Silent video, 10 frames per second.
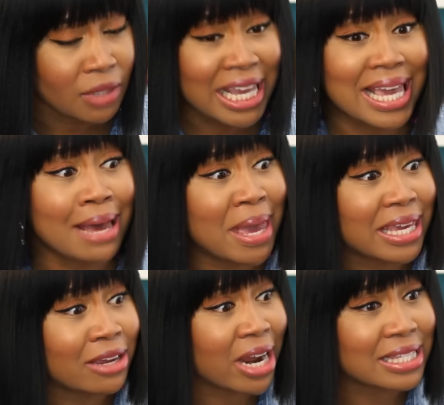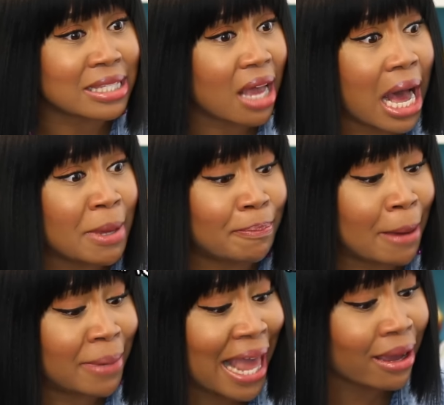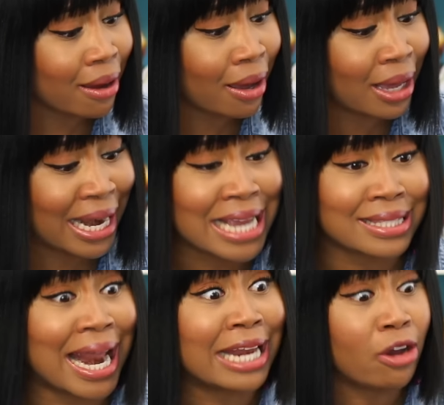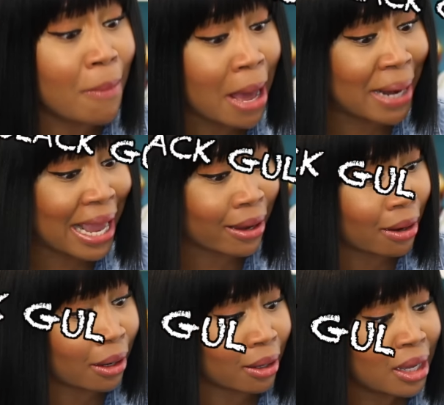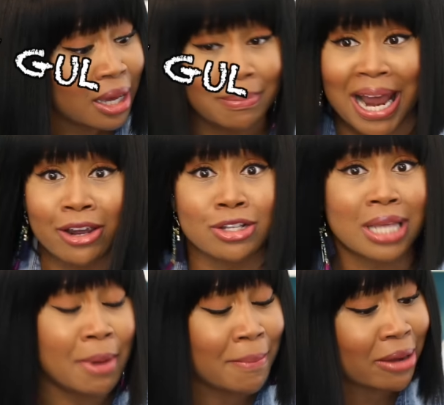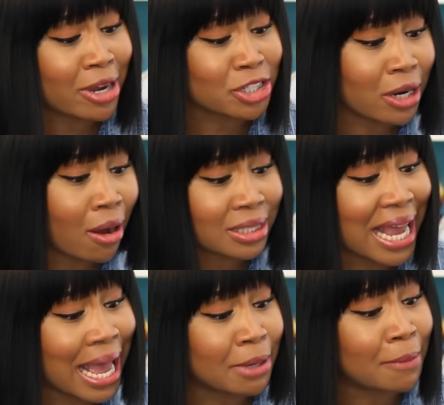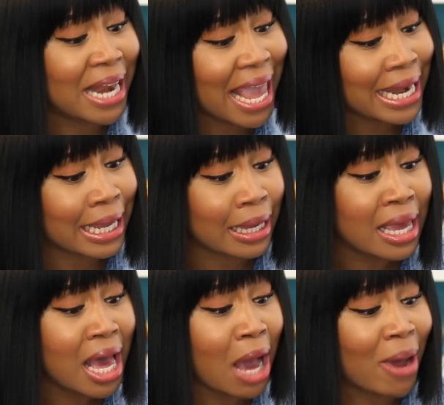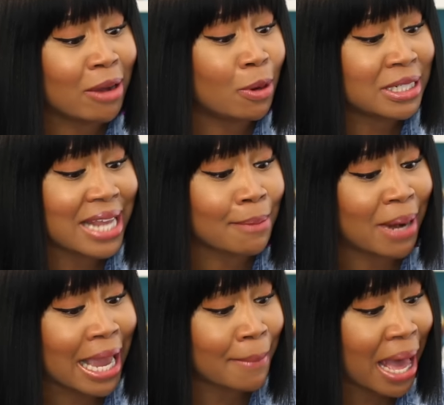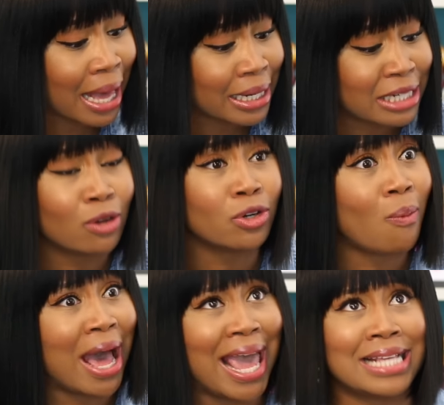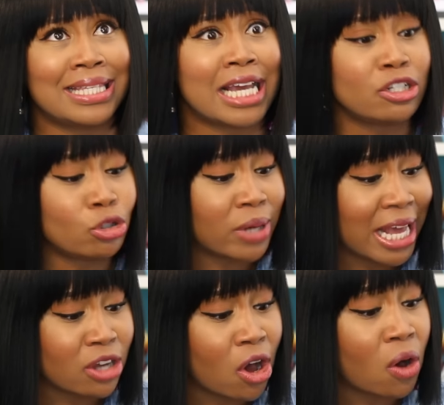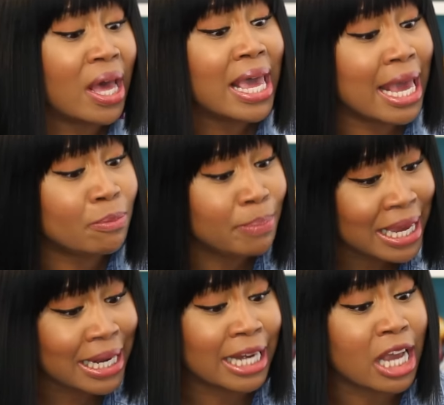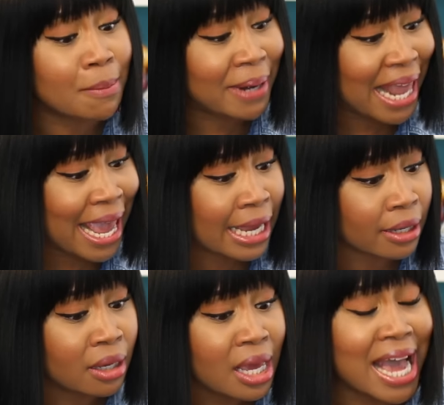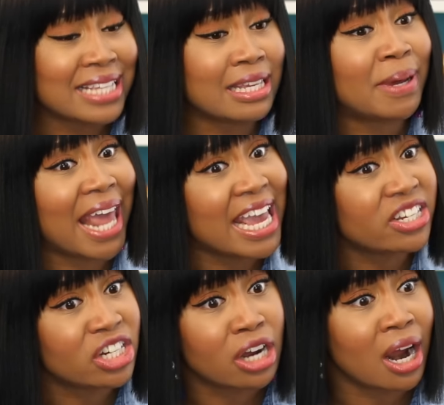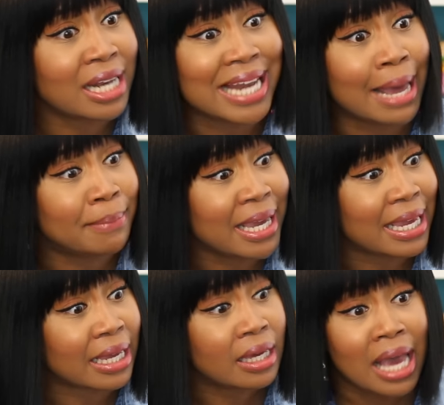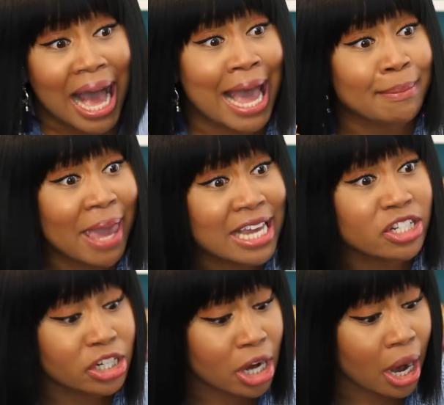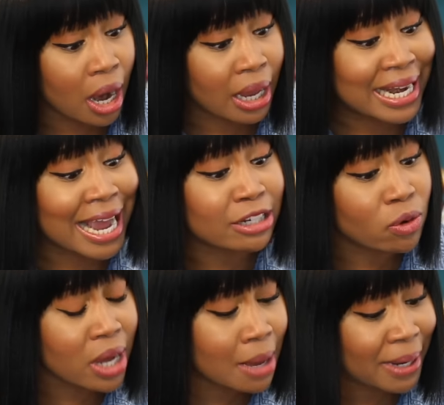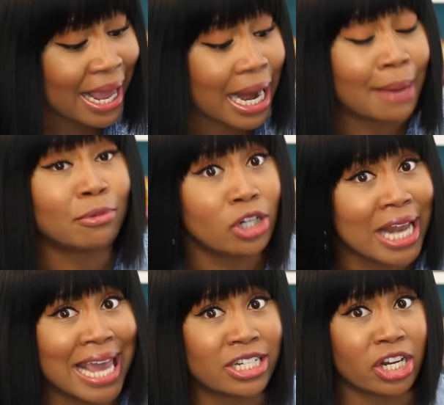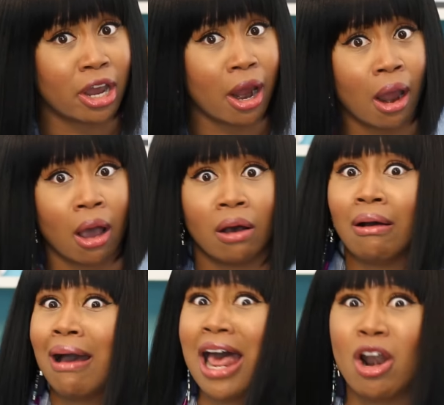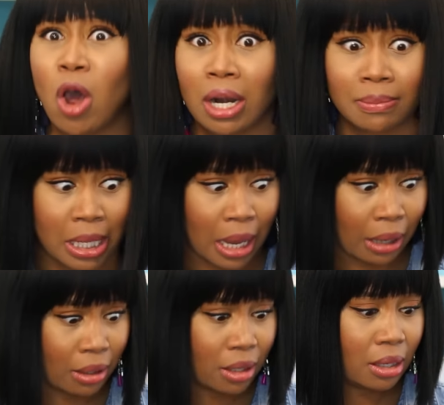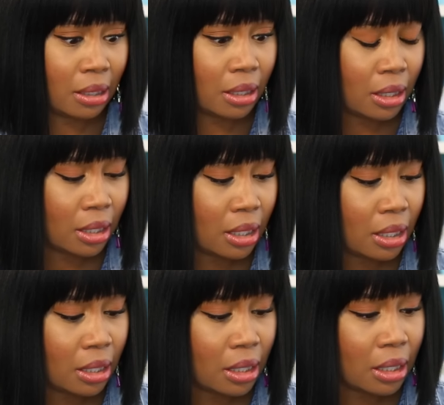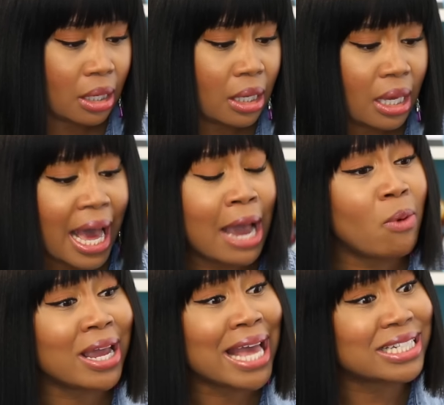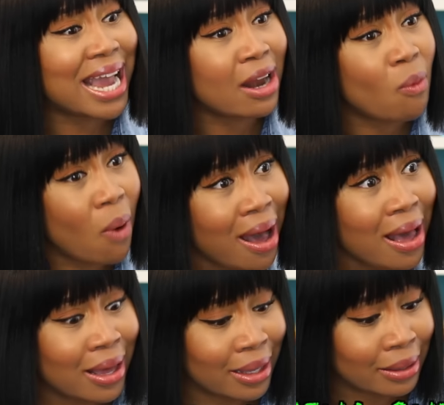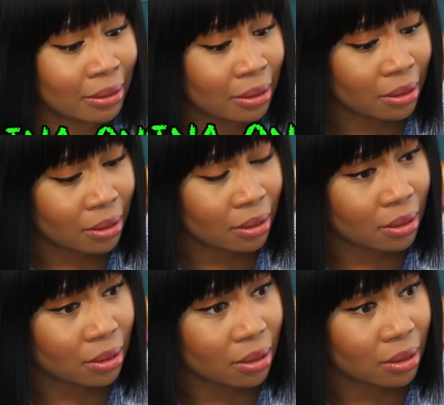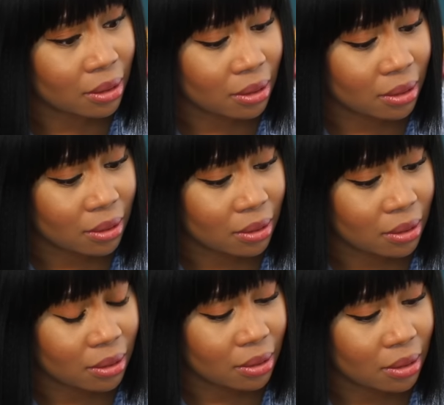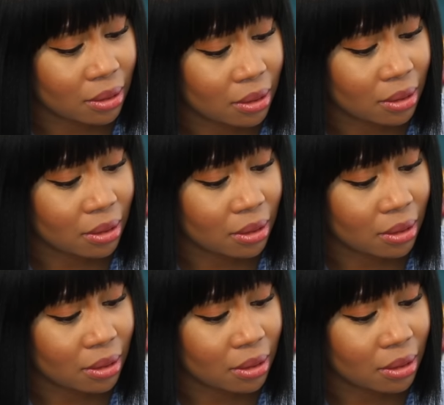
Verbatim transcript: He kept making racist comment about black girl, and I said I know about black girl. Black girls come in my restaurant all time complaining how white women take black man and don't know why. I said because you ghetto and mean and complain. I said but Asian girl, not me. I'm Asian girl, and I don't complain. I'm good Asian girl. All right. Where do you work? I work at China One. At where?